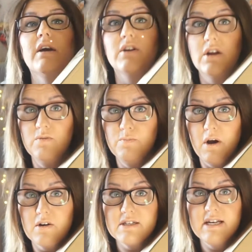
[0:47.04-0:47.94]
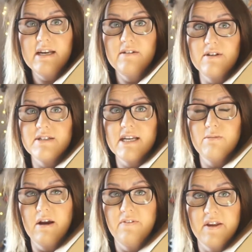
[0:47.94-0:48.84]
I'm going to unbox it and see
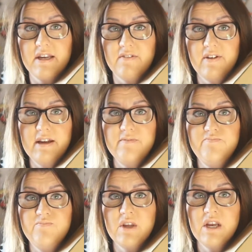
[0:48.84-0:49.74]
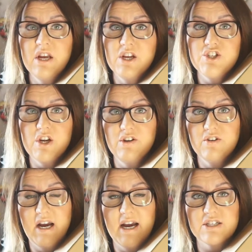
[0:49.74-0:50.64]
what I think of it and show
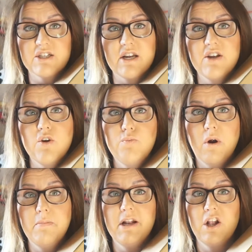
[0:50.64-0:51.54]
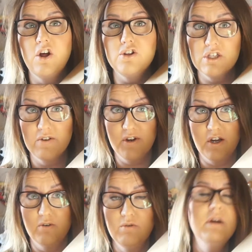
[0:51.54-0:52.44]
you guys, because I know probably lots of
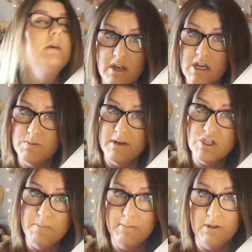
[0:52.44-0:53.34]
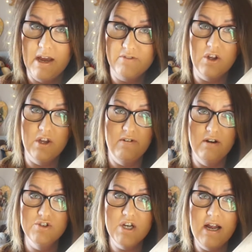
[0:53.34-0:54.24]
you, especially people that have got their
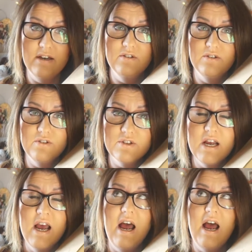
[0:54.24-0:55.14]
own channels,